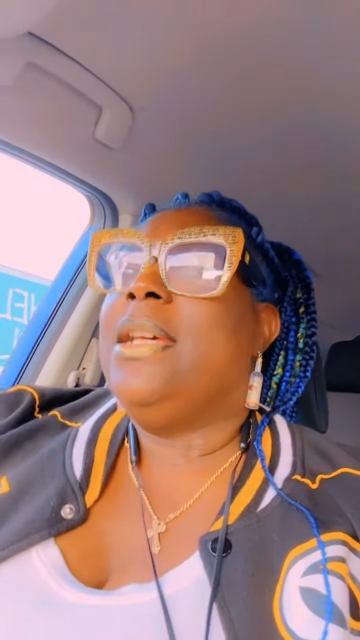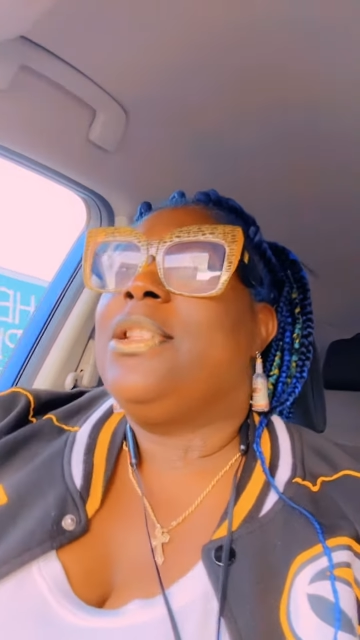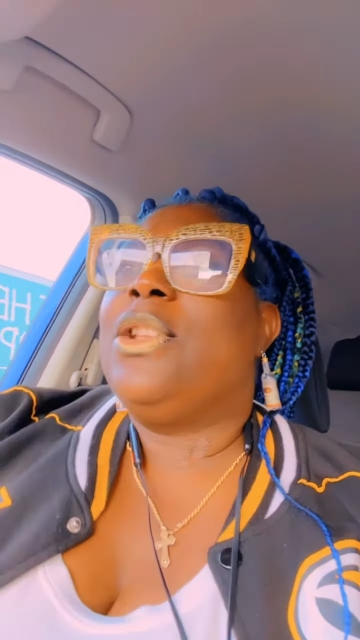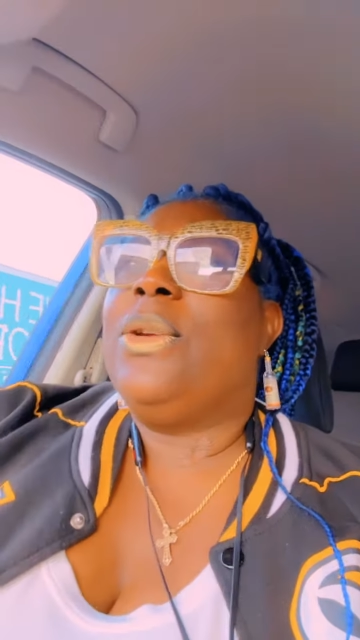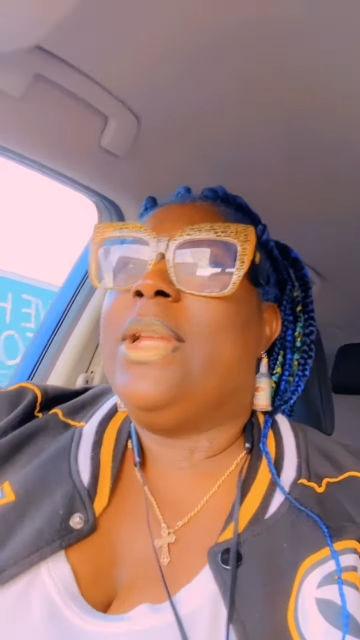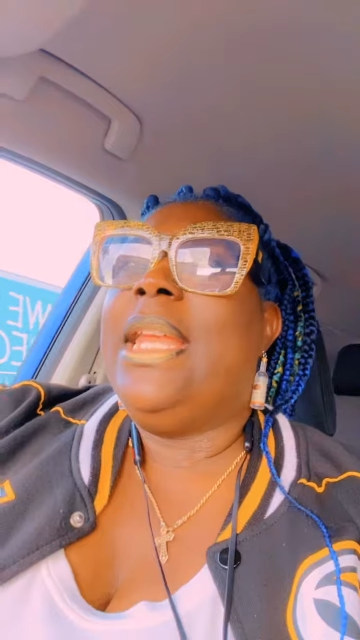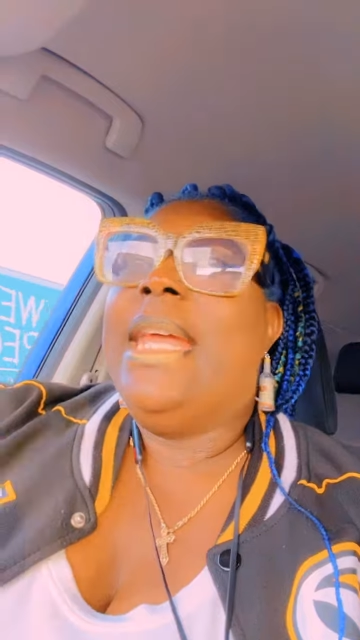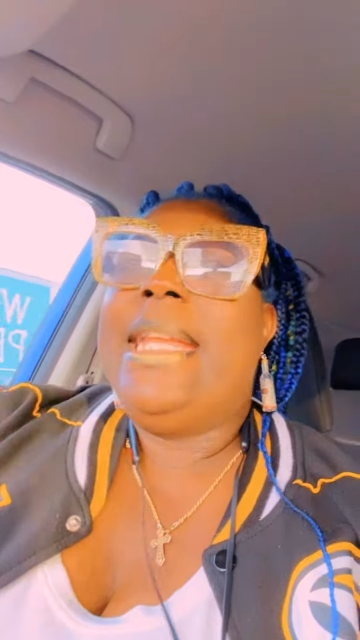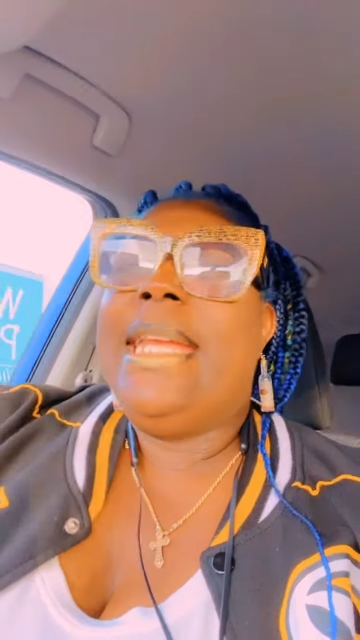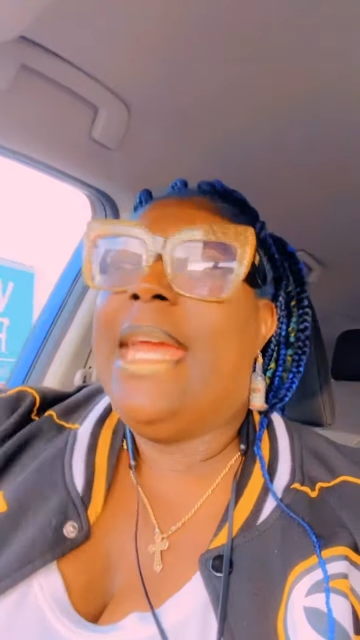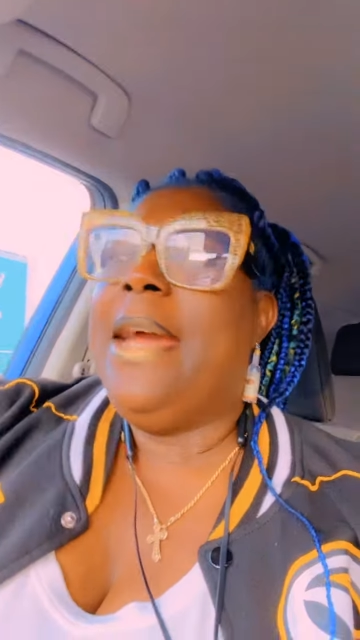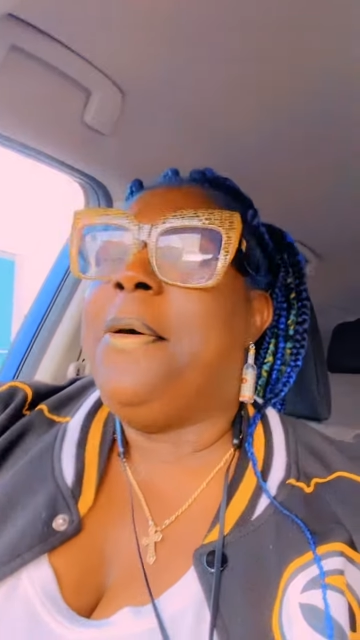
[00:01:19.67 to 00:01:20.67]
So the
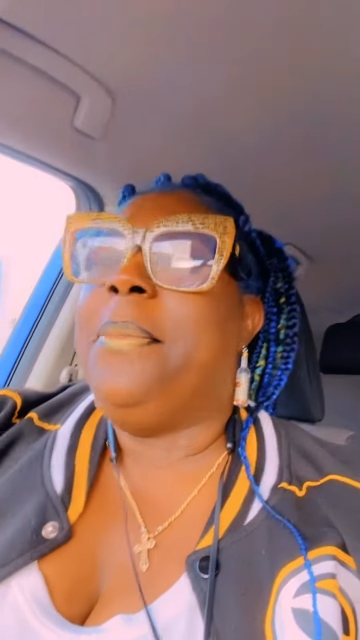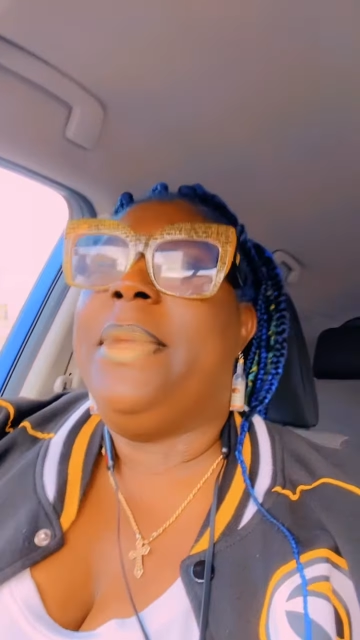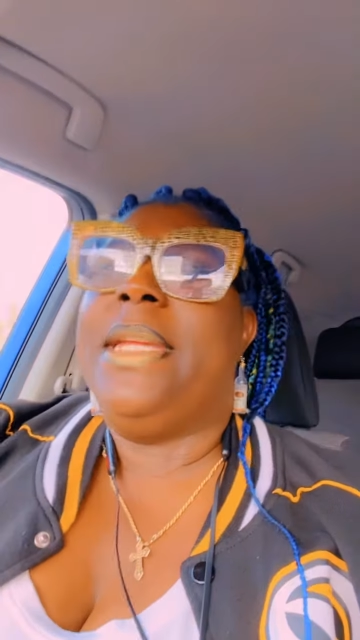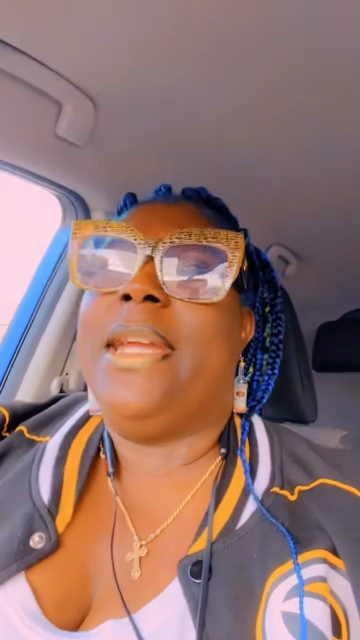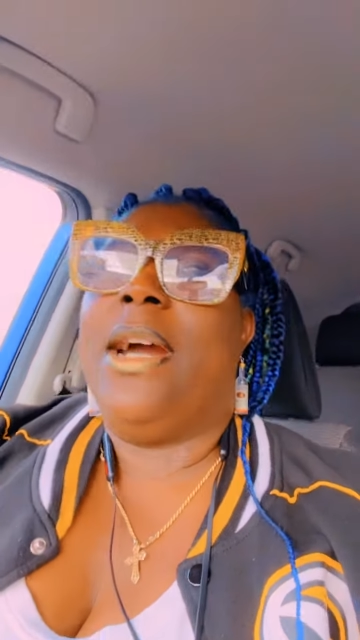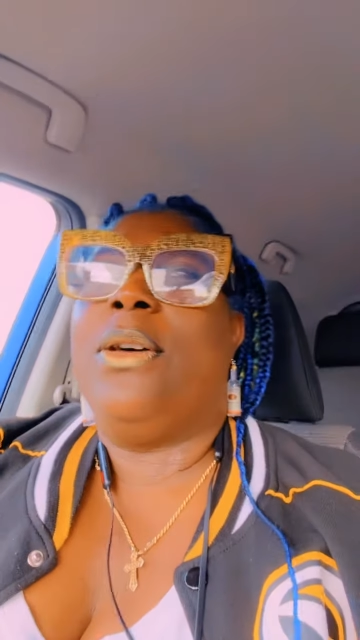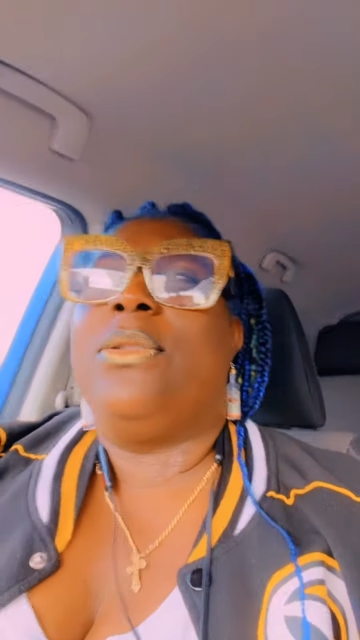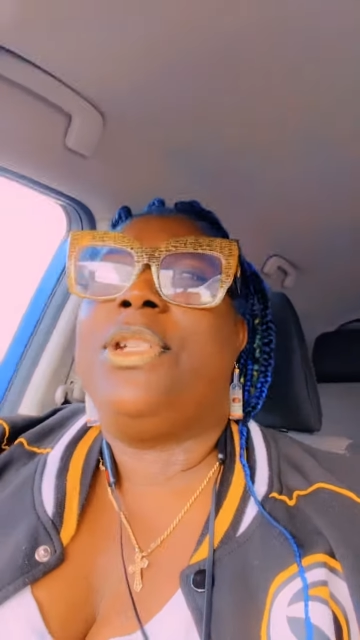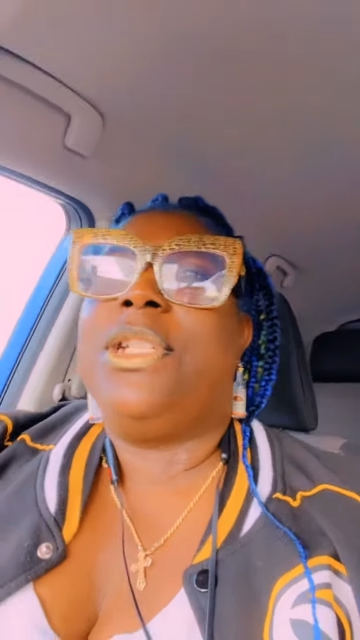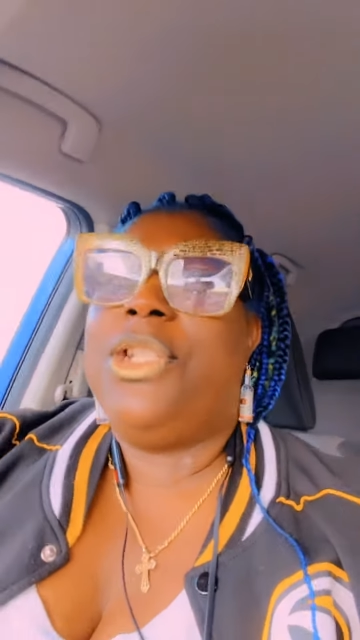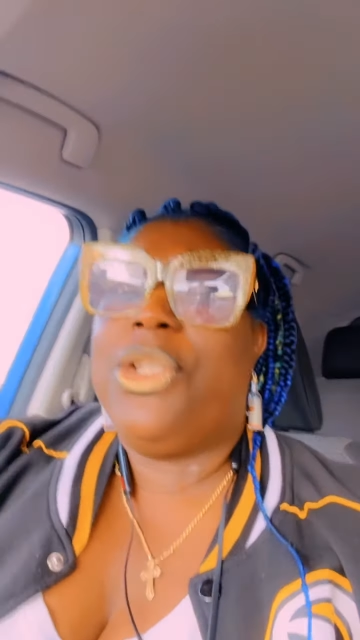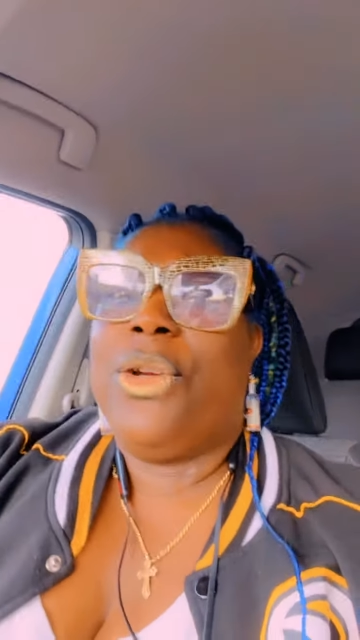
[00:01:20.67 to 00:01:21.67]
lady helped me, y'all.
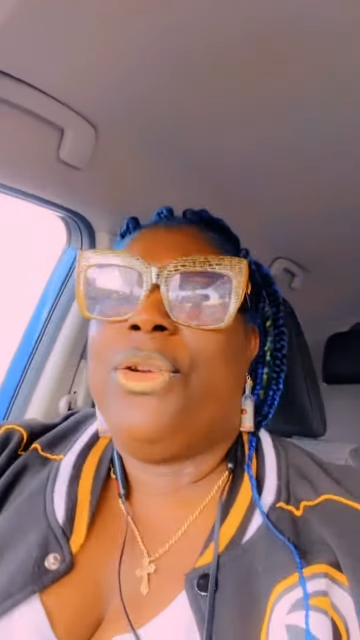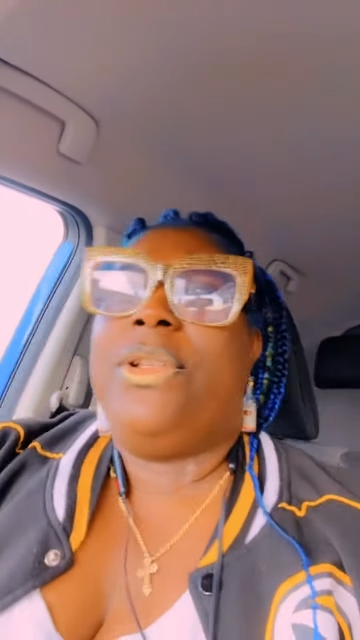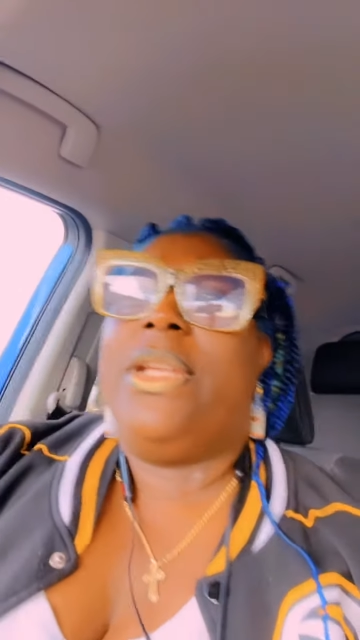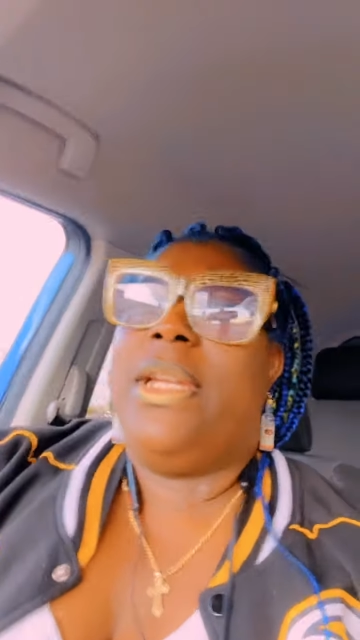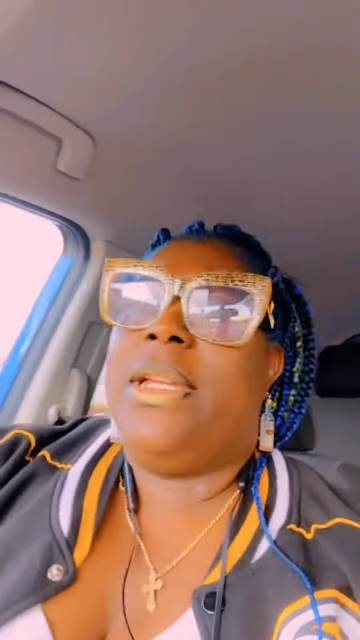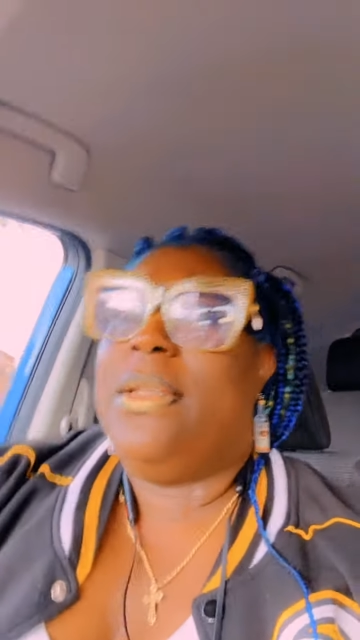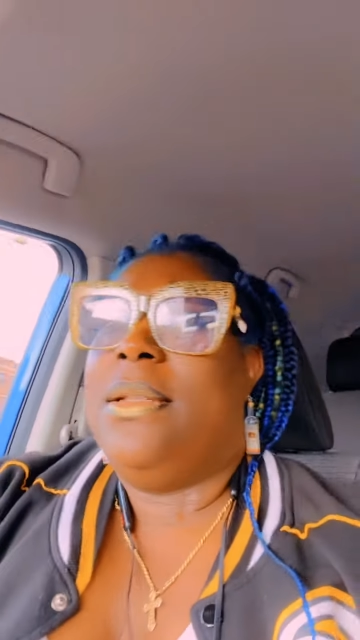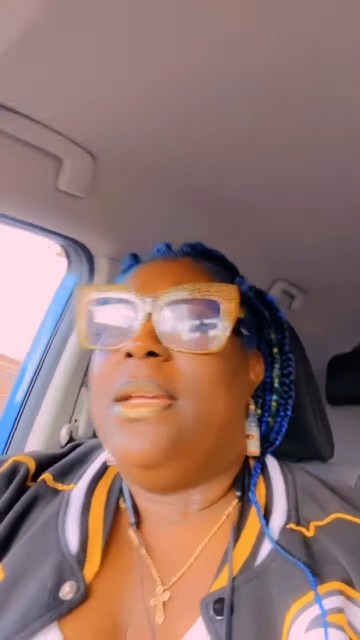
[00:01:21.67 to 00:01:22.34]
She sure did.